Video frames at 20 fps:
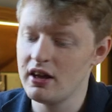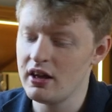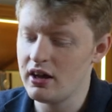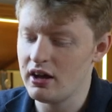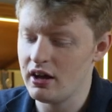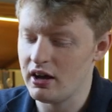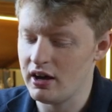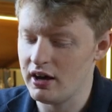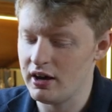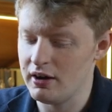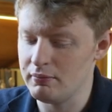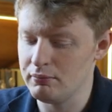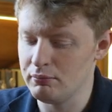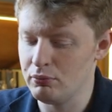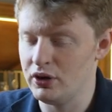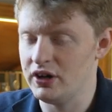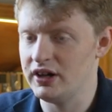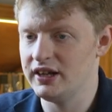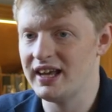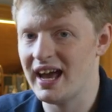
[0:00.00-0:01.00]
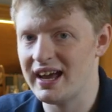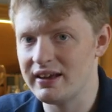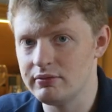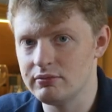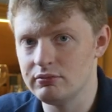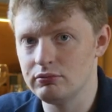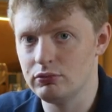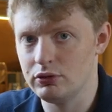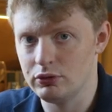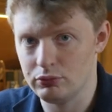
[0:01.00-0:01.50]
But in
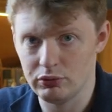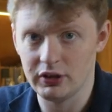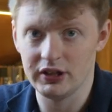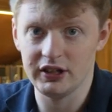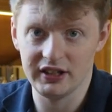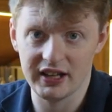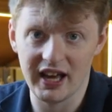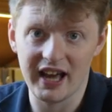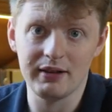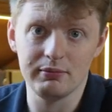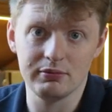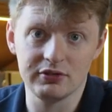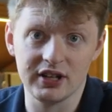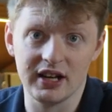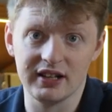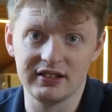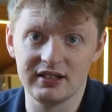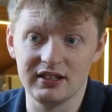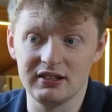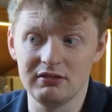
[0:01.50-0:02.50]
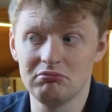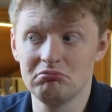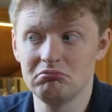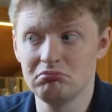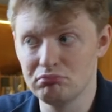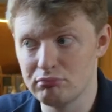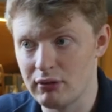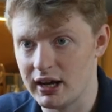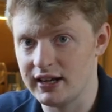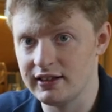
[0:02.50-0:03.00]
a game setting,
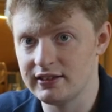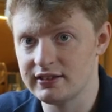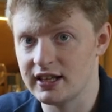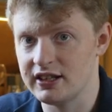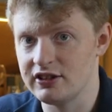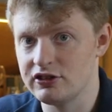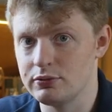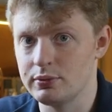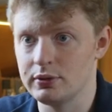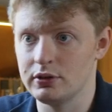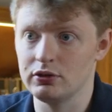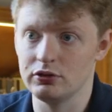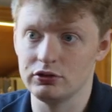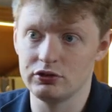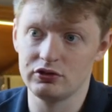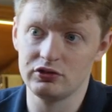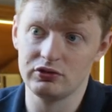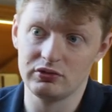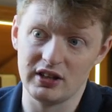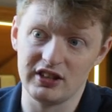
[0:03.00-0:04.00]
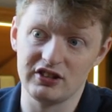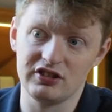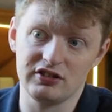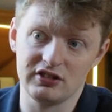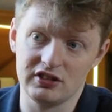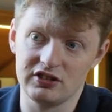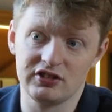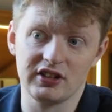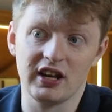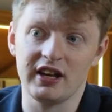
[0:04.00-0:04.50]
makes sense because
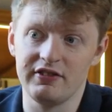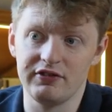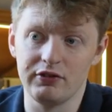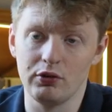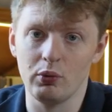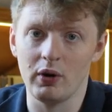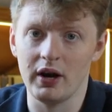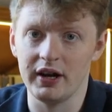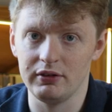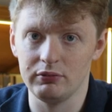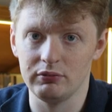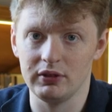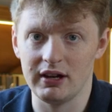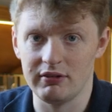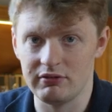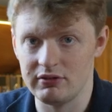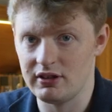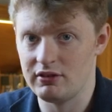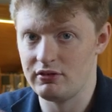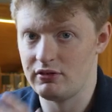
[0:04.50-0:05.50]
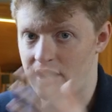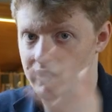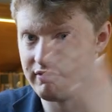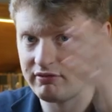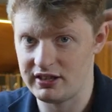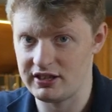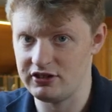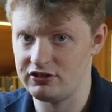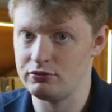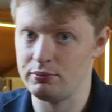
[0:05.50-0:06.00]
it's a safer way. When
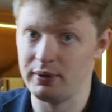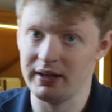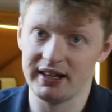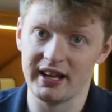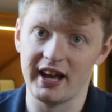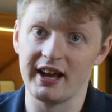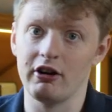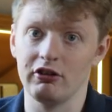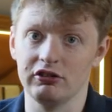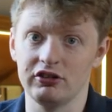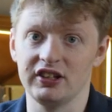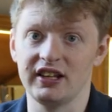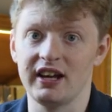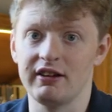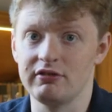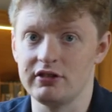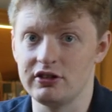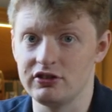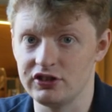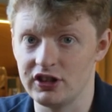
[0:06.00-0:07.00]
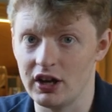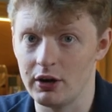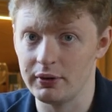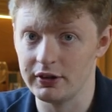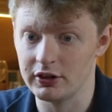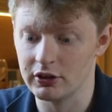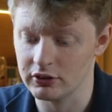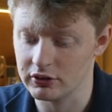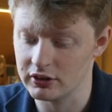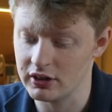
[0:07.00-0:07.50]
everything's a bit chaotic, everything's
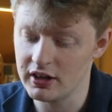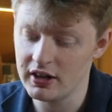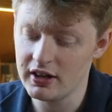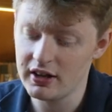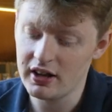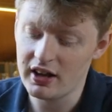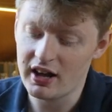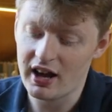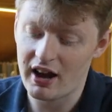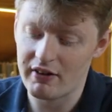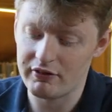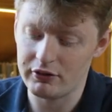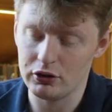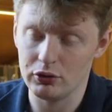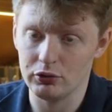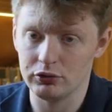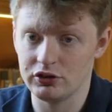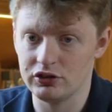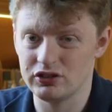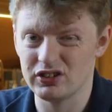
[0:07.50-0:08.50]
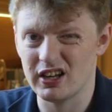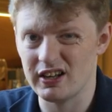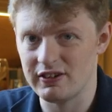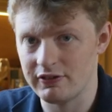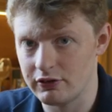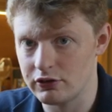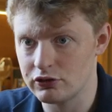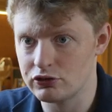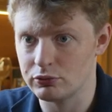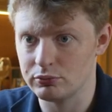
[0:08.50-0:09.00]
going on, having the
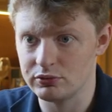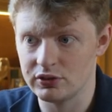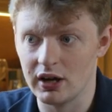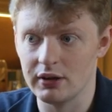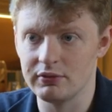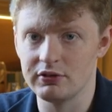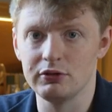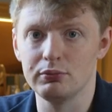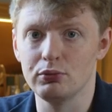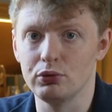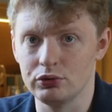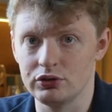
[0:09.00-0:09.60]
autosave sometimes is more